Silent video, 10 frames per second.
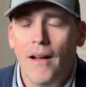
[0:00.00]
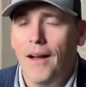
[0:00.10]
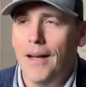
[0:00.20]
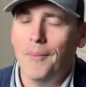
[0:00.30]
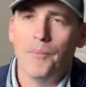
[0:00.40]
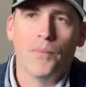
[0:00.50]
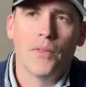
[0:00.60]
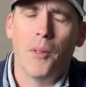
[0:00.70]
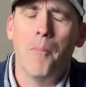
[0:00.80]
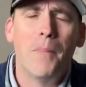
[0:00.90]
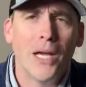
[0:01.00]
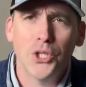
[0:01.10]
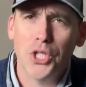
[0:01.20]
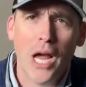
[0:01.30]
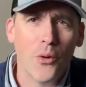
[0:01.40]
the best
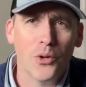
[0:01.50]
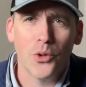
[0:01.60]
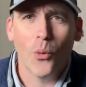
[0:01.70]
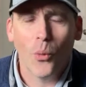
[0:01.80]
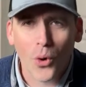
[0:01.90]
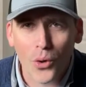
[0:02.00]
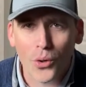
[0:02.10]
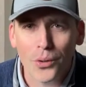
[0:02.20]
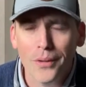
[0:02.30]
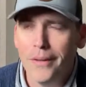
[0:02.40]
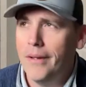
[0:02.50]
shower in the world,